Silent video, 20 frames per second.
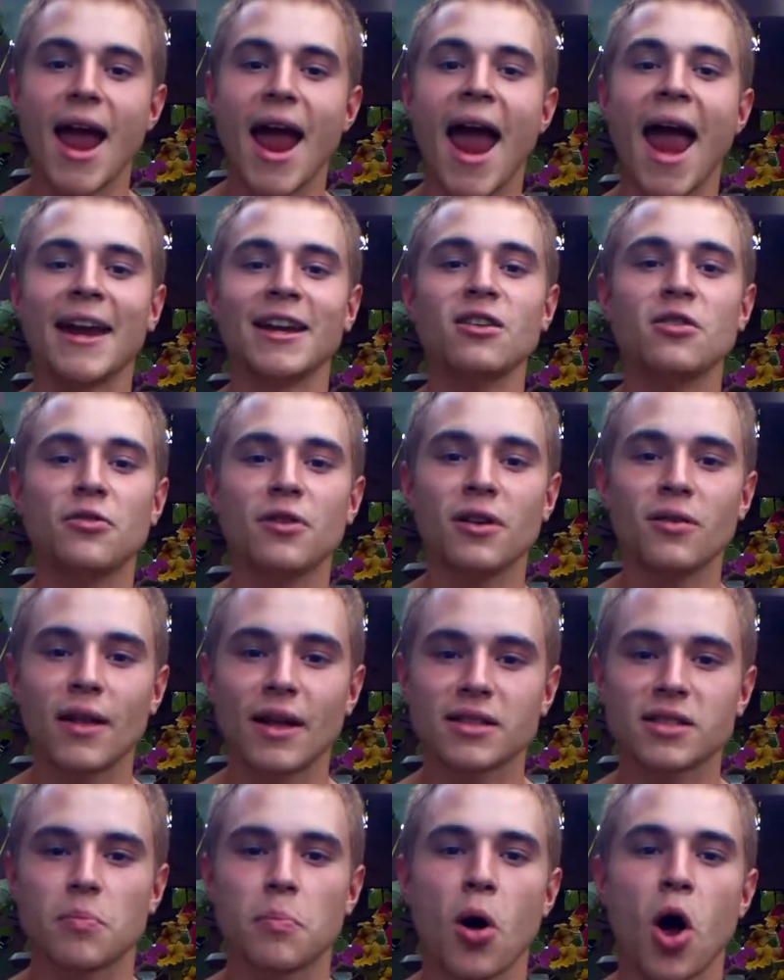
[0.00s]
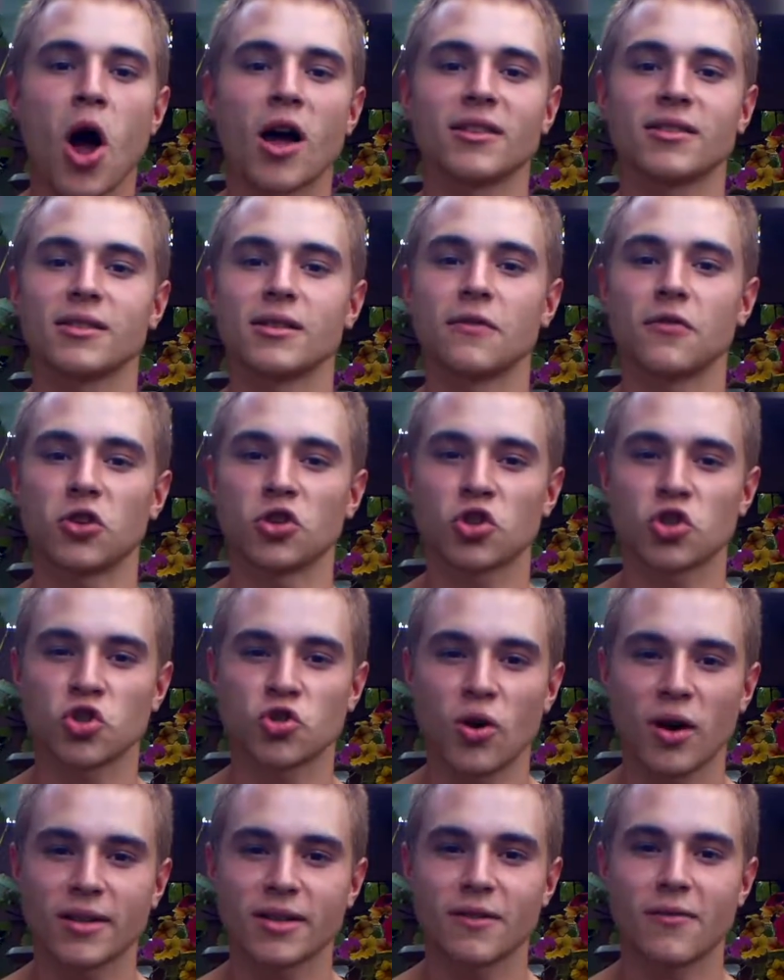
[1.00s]
Anything that's a positive,
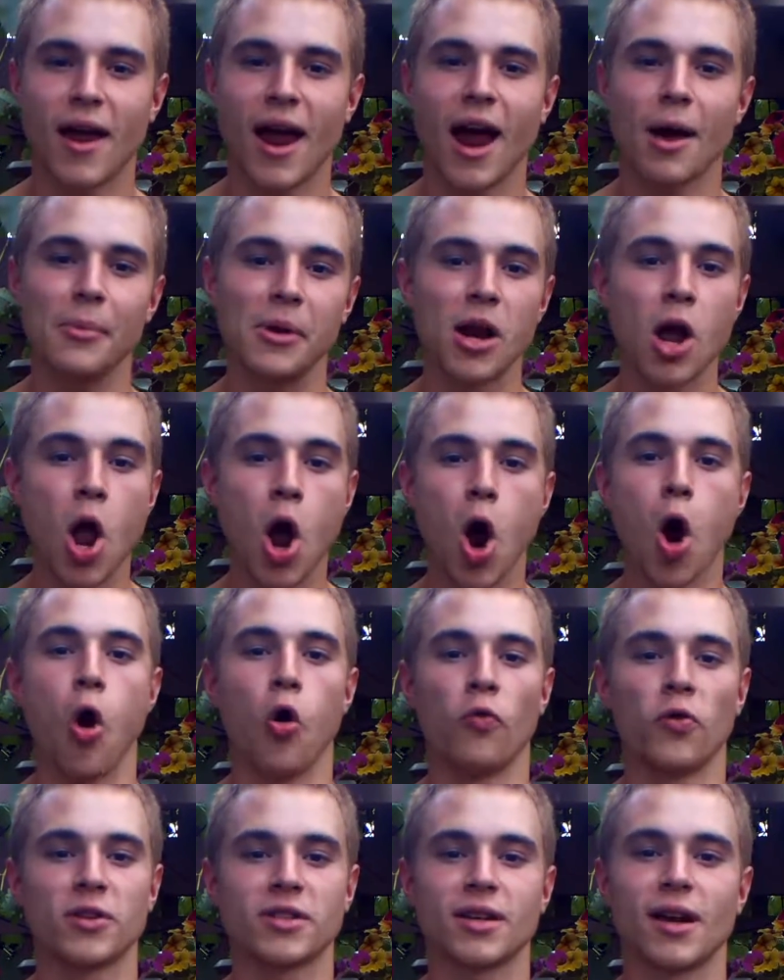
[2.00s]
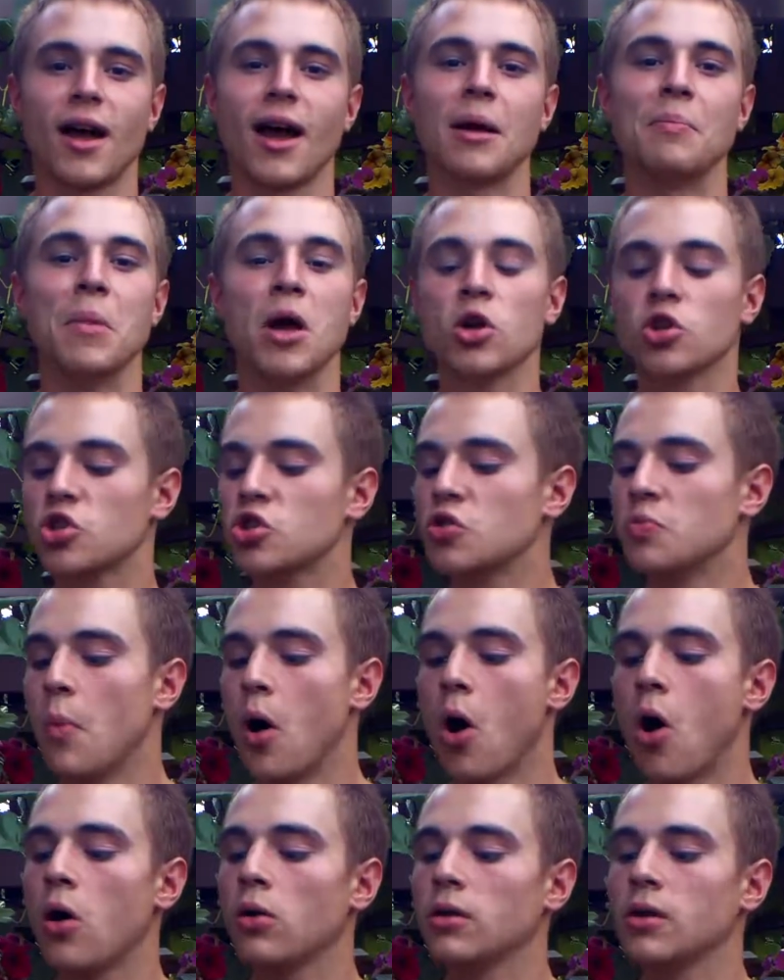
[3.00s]
constructive habit over time,
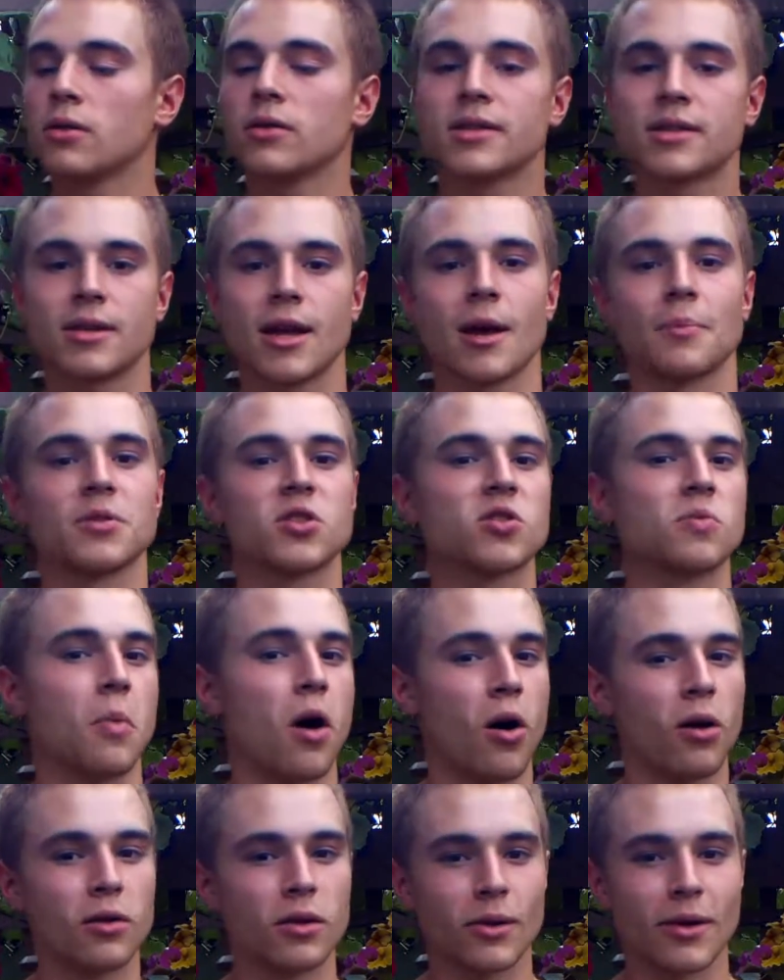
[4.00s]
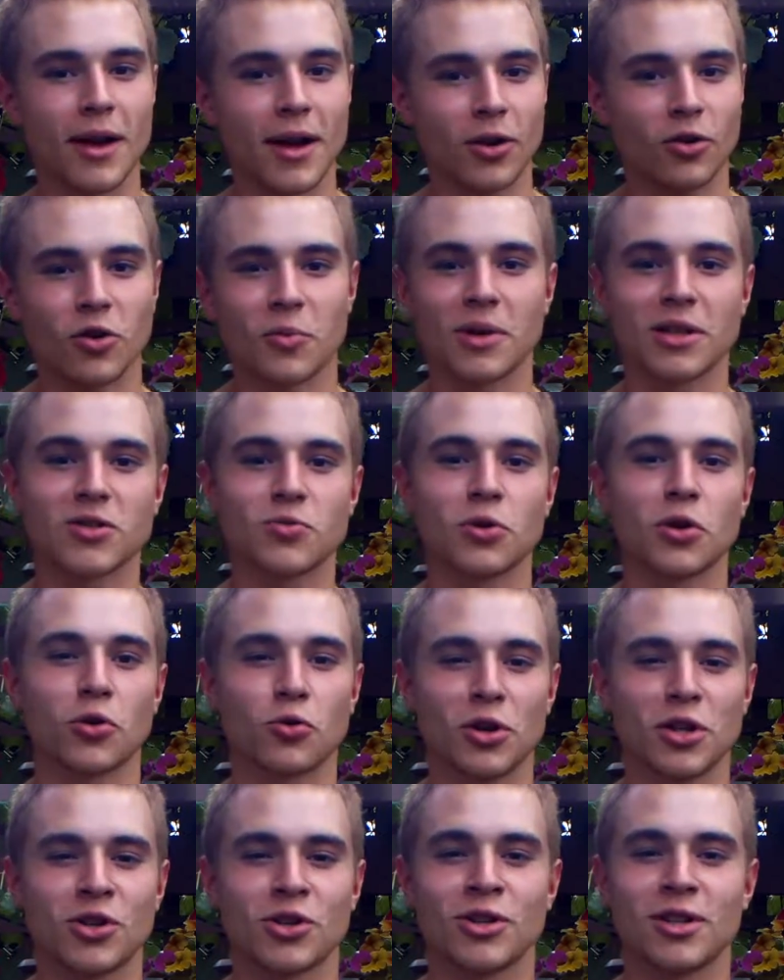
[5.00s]
small little steps, small little increments will
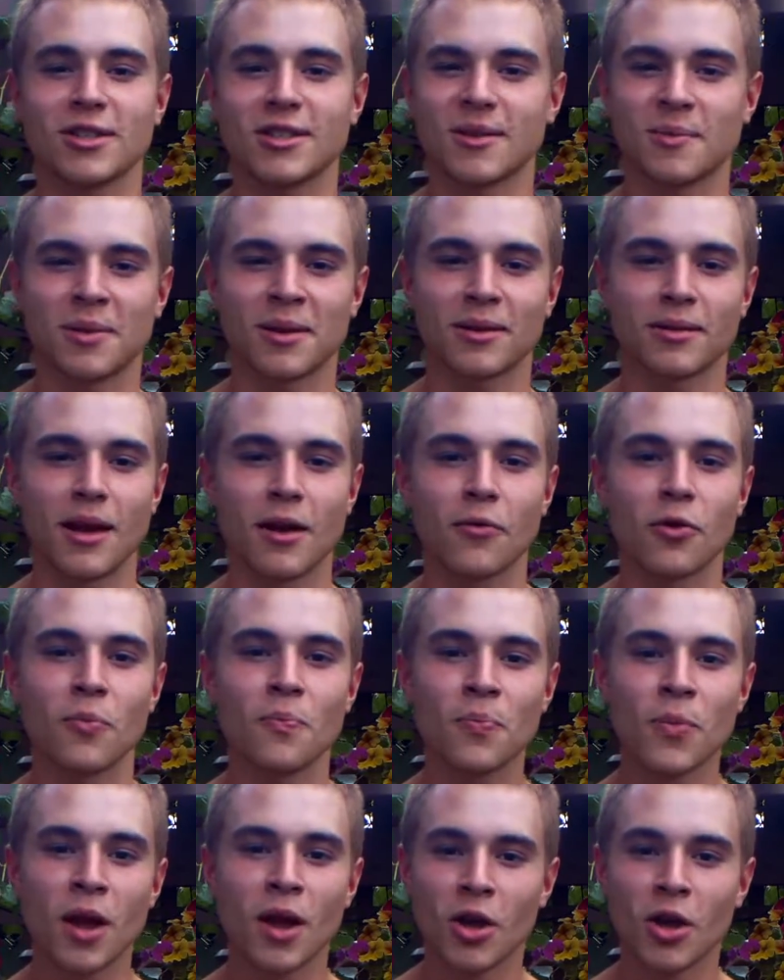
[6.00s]
increase your discipline level.